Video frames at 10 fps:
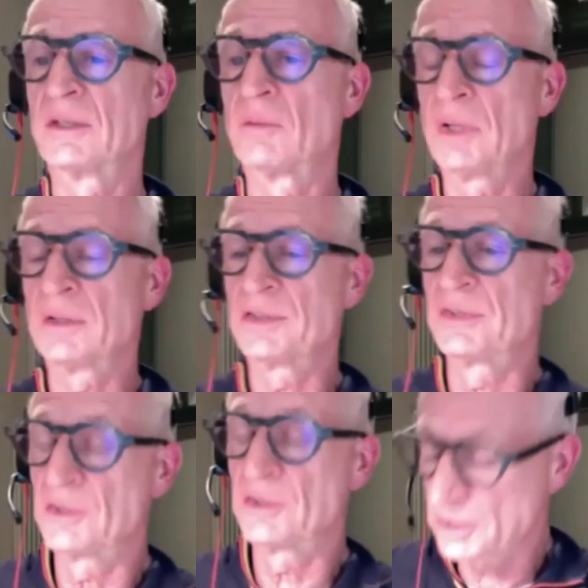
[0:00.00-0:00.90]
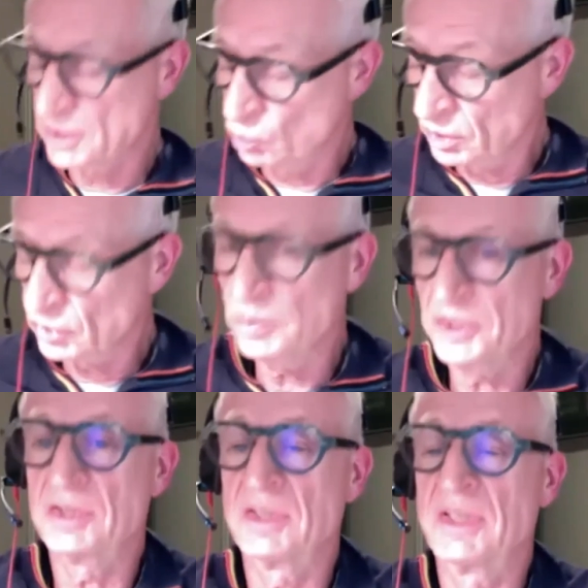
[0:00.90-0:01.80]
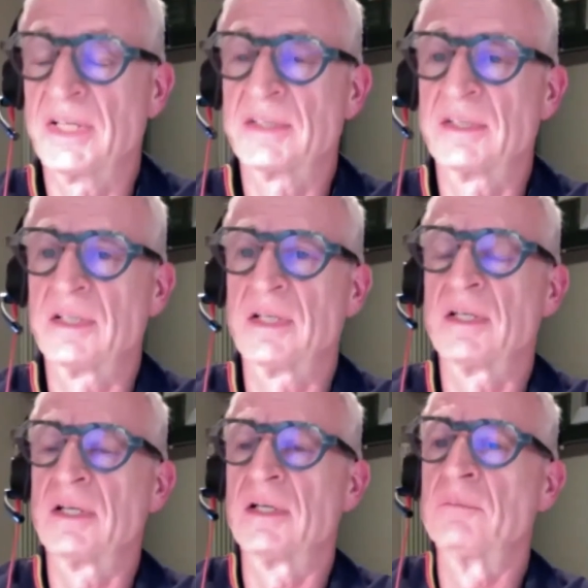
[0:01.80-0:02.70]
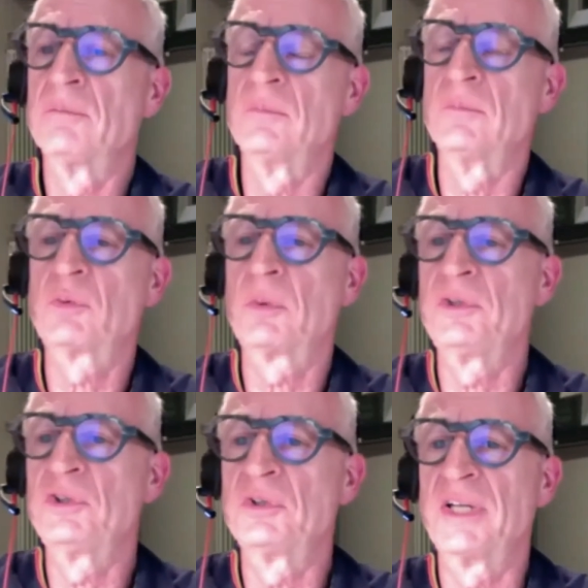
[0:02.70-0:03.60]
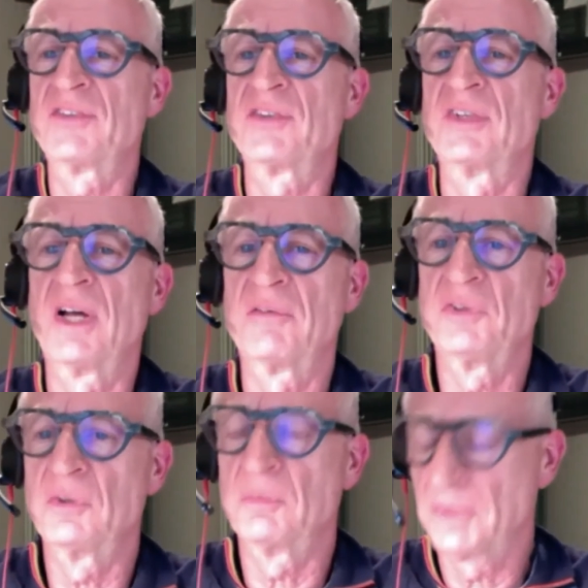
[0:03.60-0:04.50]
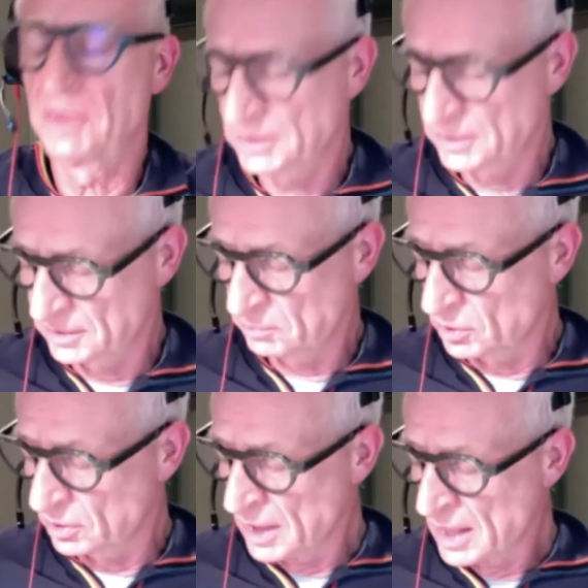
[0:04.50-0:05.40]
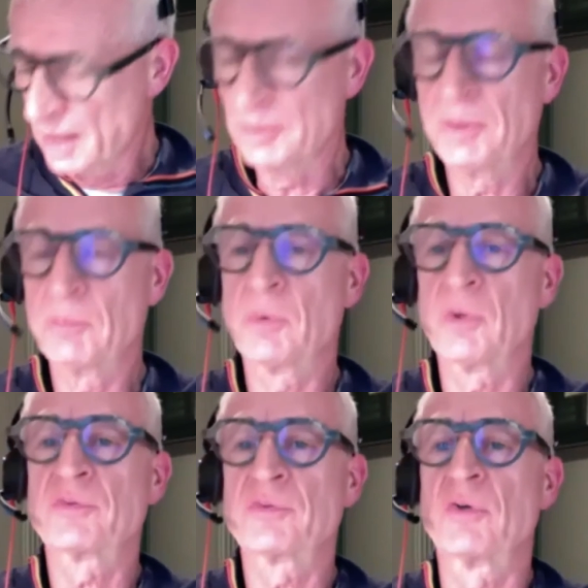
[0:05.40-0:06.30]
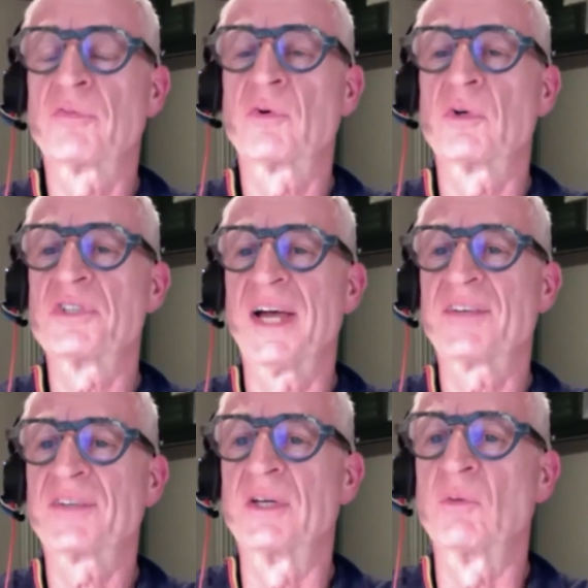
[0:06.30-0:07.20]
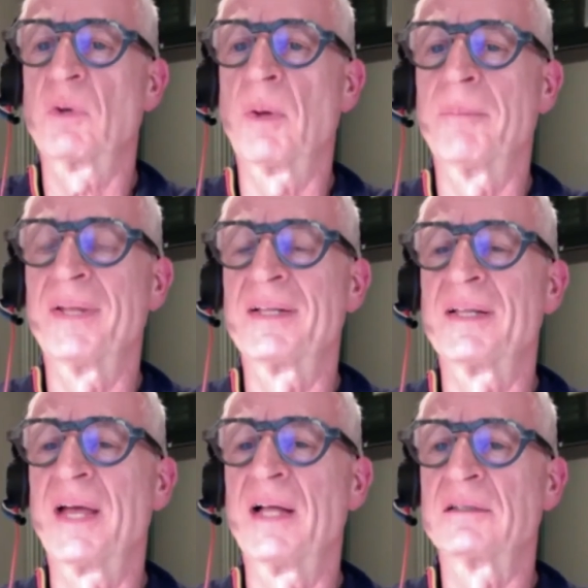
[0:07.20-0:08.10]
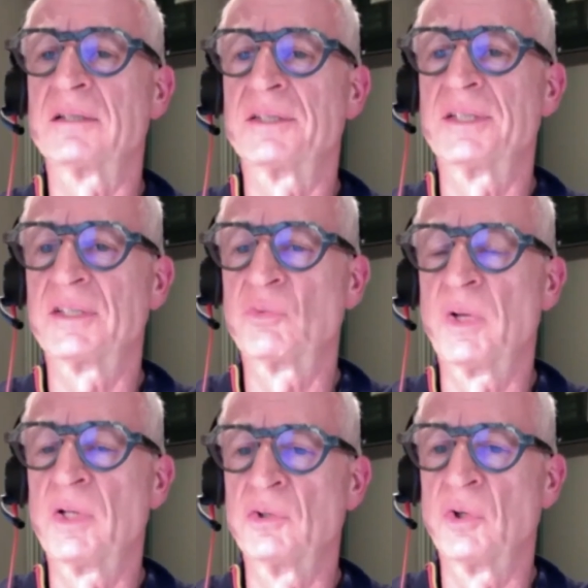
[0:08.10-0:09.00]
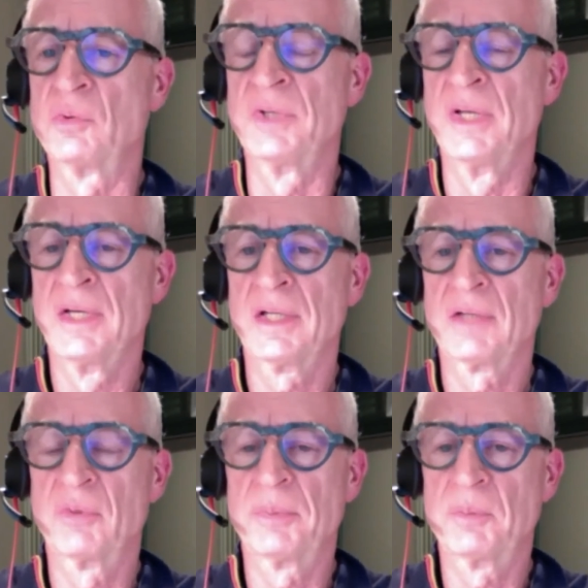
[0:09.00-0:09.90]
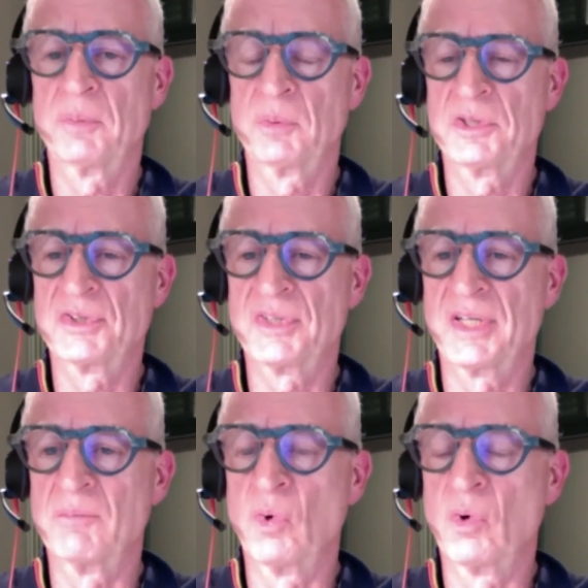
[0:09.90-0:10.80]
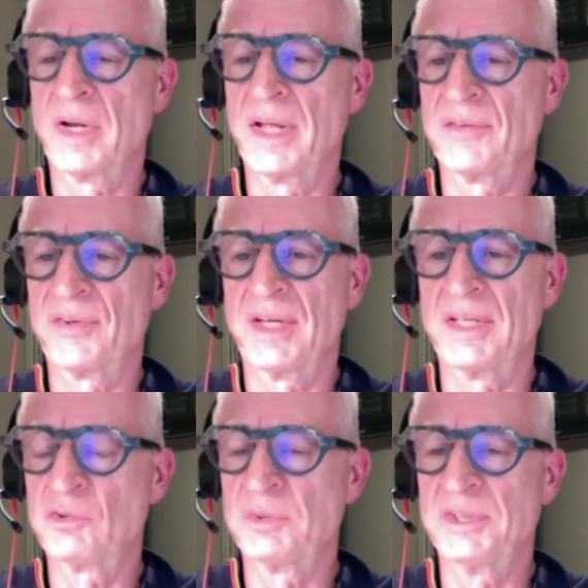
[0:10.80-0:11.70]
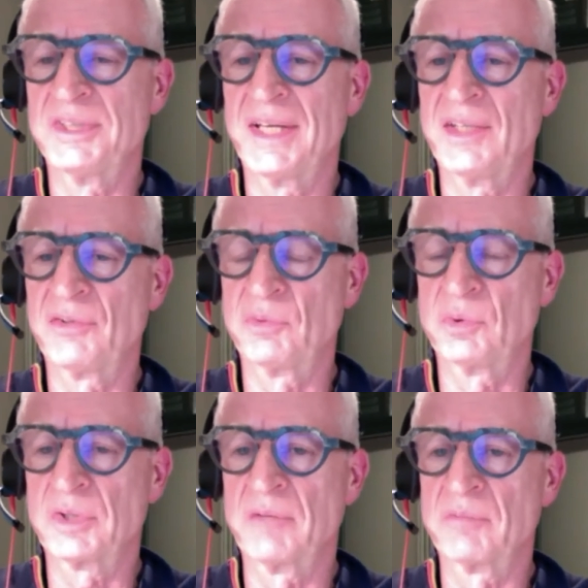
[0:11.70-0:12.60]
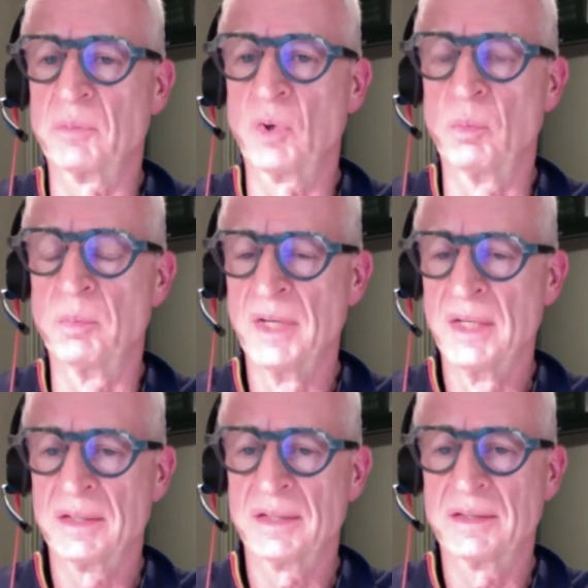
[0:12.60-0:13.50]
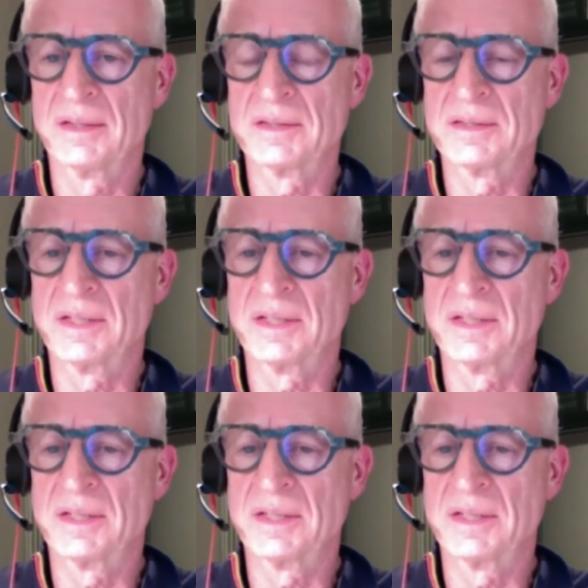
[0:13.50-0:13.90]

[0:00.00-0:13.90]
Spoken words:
well, there's actually one question that most probably you should answer now, if you don't mind, Paul. I mean, people are of course asking, what about mental health? I think it's well known that for people which are staying more than, say, 3 days full-time from home, that there is